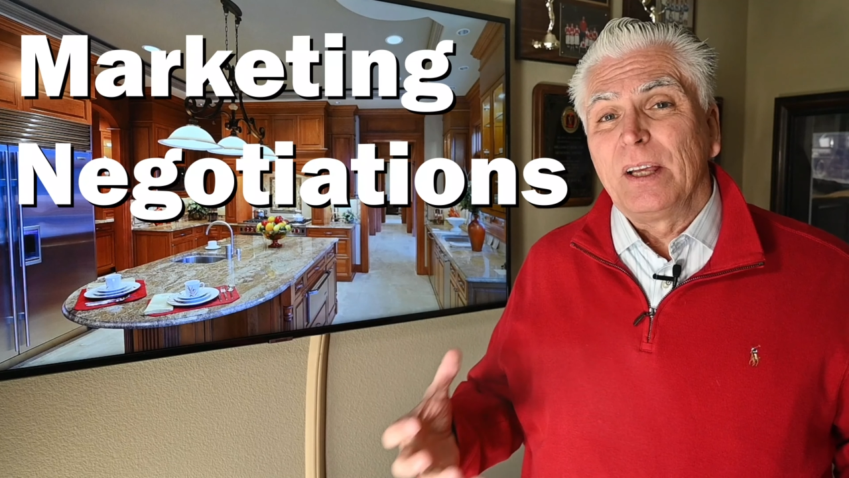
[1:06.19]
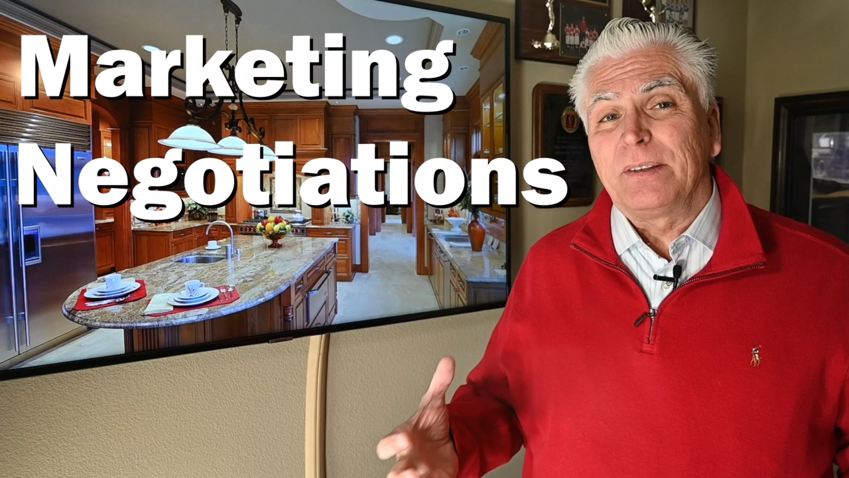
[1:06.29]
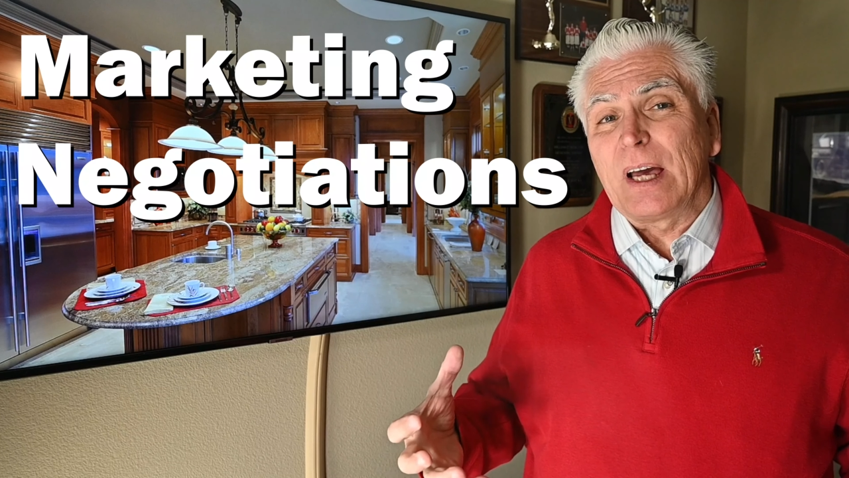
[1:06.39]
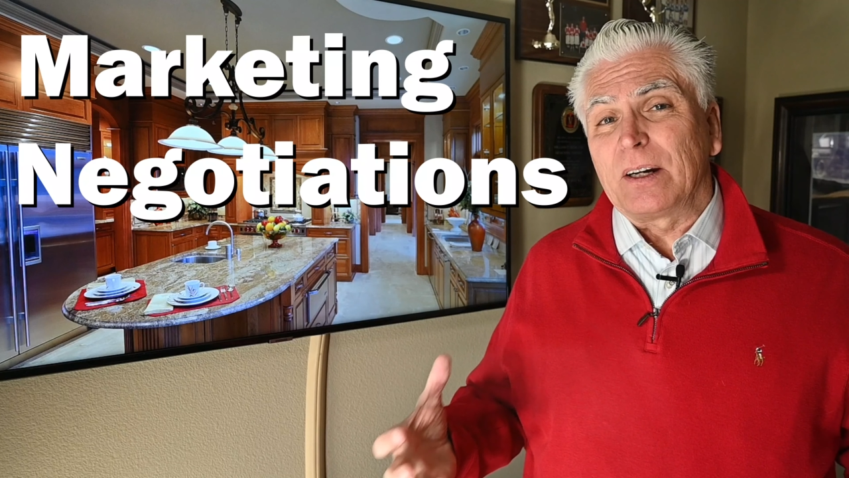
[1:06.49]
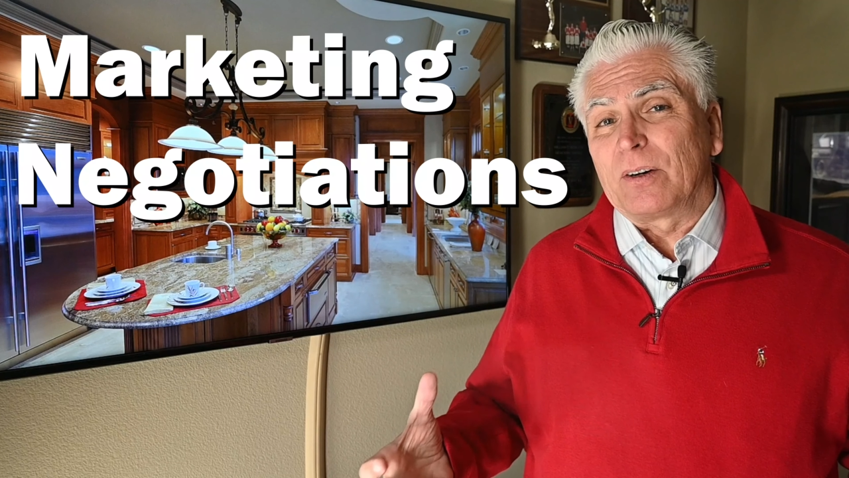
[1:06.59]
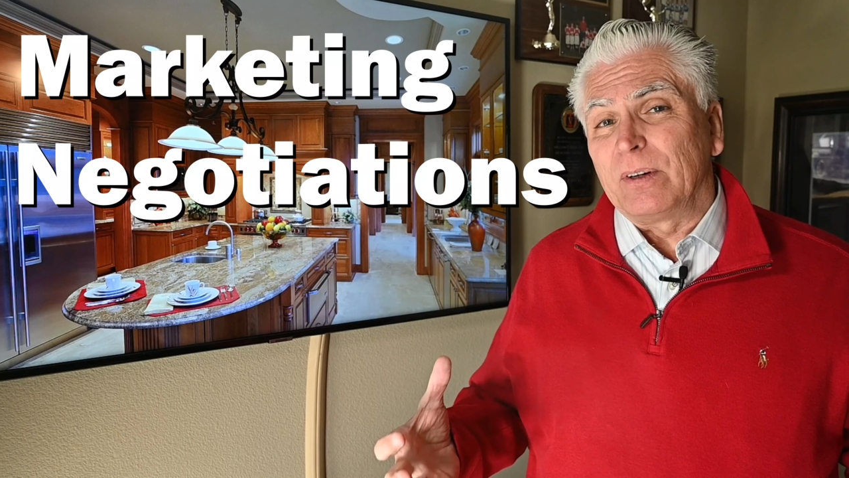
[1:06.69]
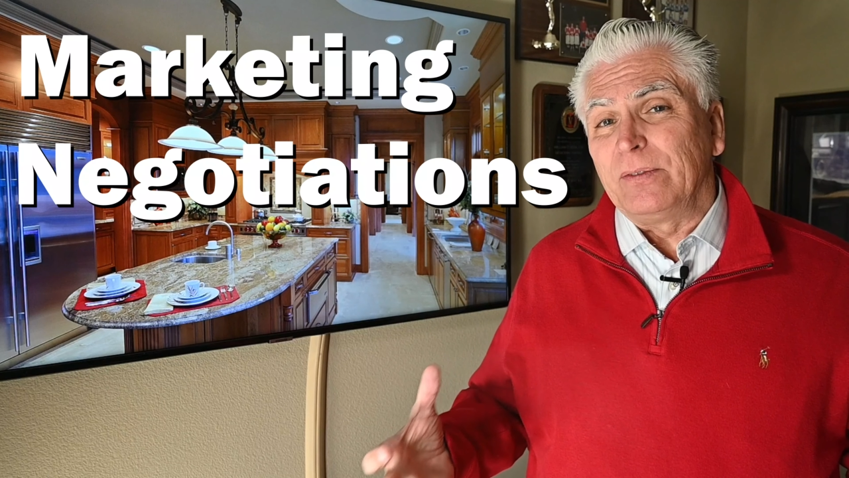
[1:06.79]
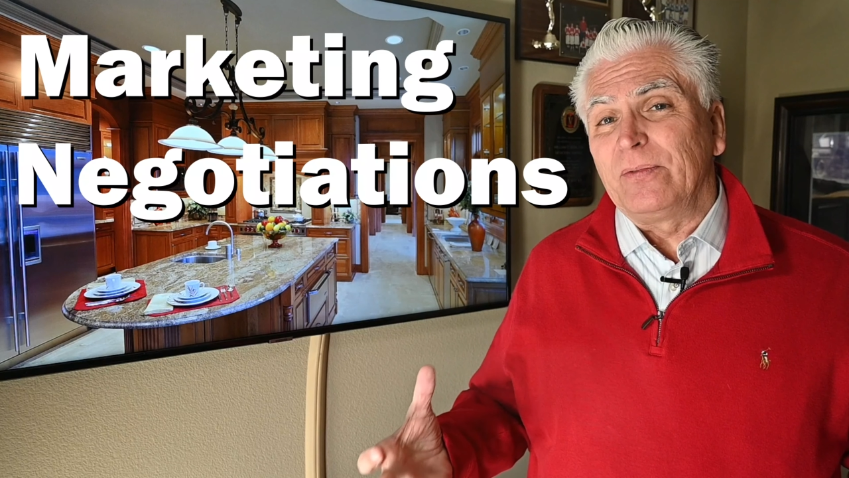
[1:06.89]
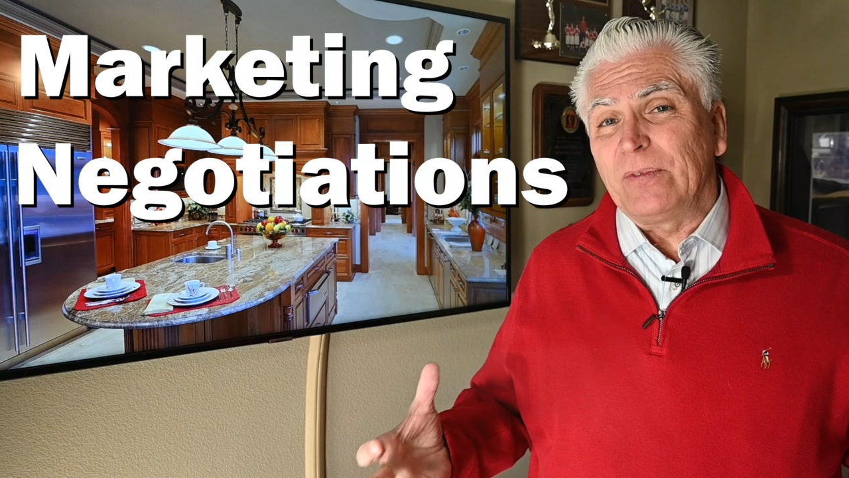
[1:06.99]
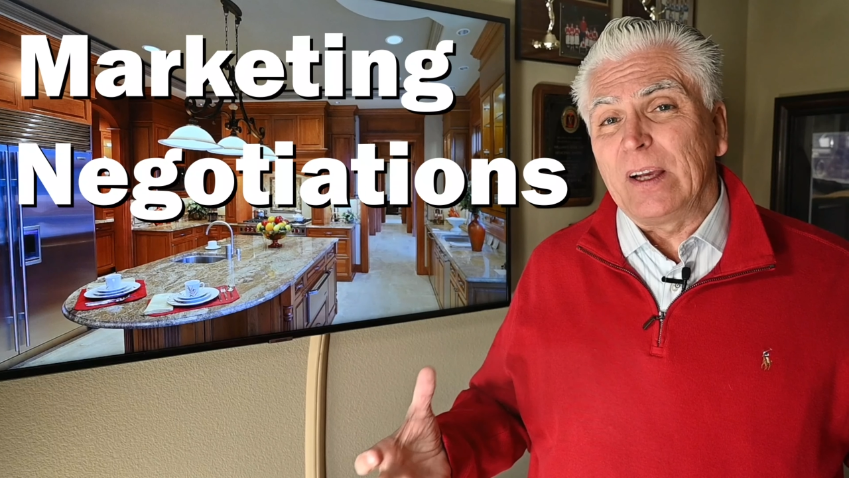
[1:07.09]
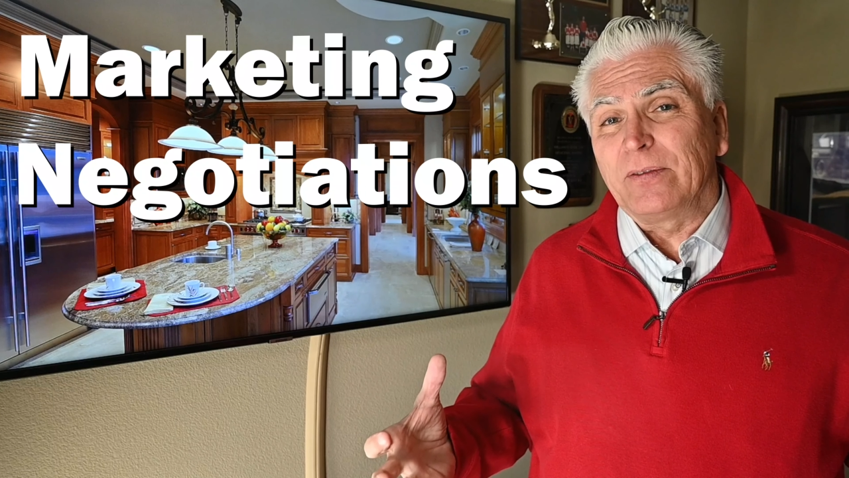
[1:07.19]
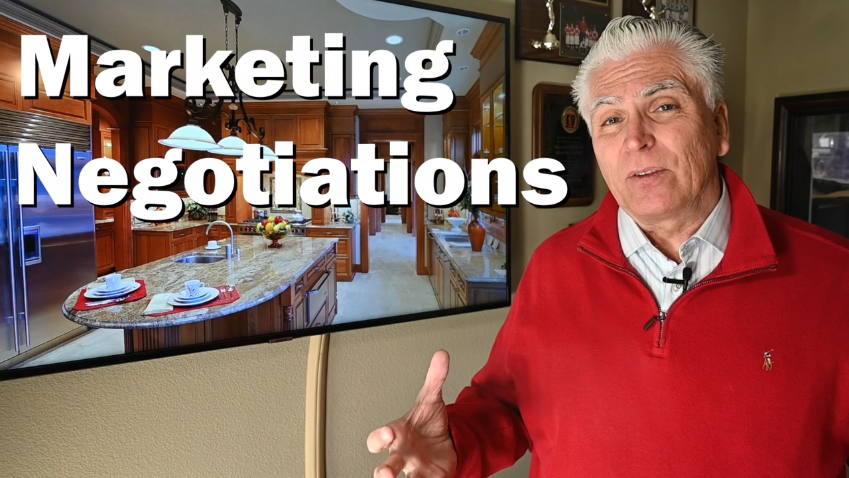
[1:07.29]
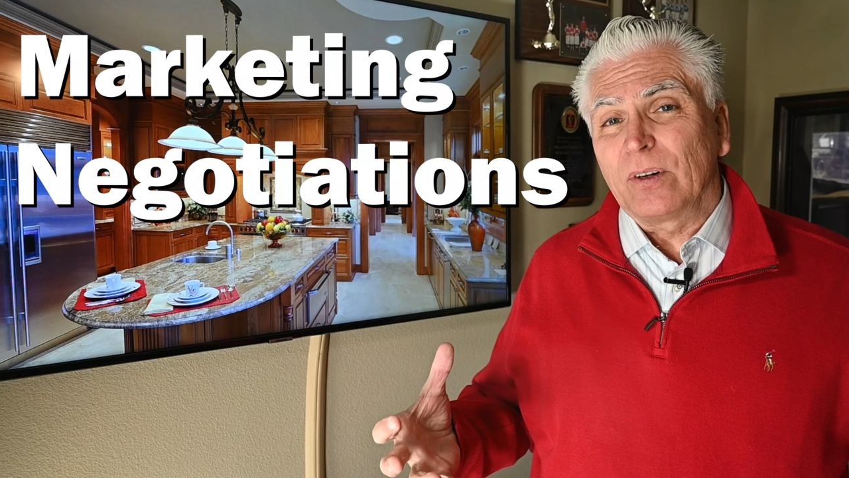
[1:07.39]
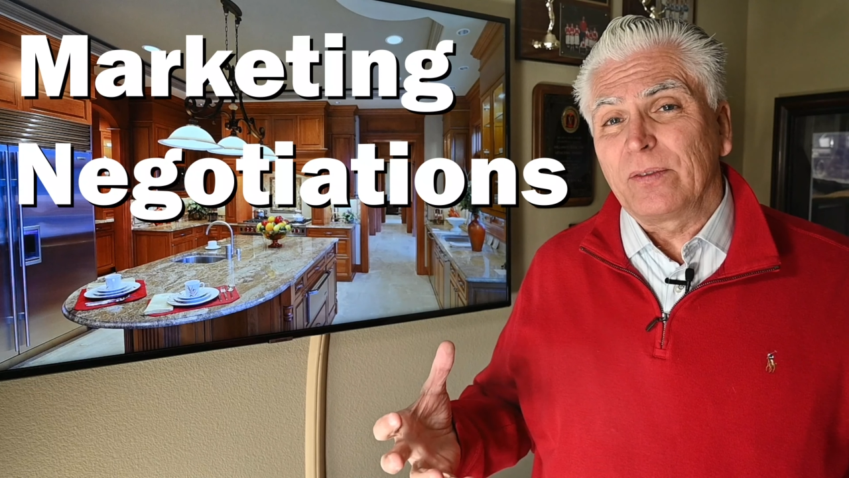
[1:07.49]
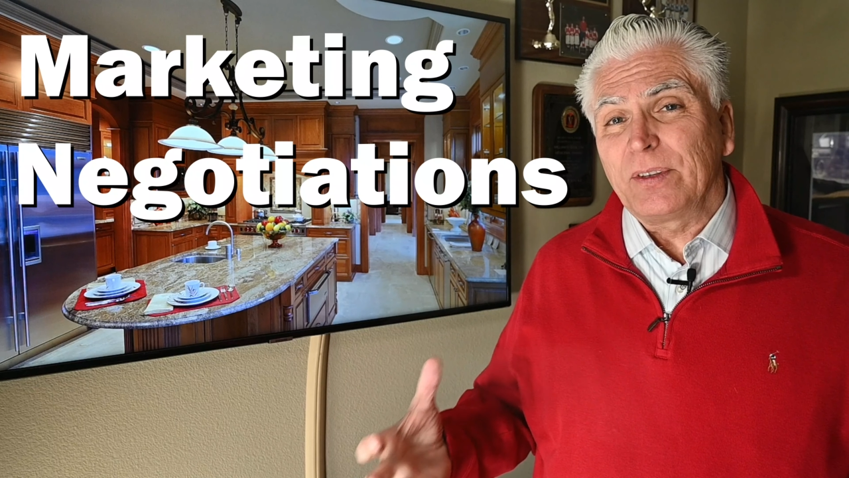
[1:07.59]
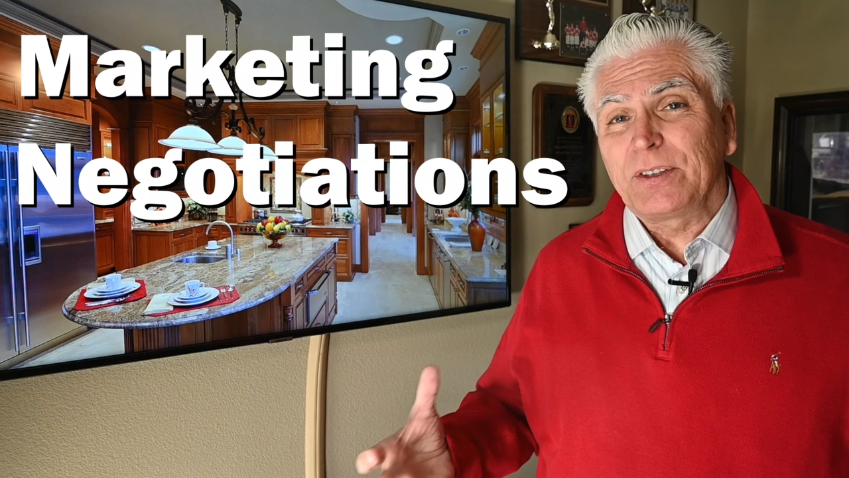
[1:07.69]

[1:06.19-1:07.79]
that are in favor of the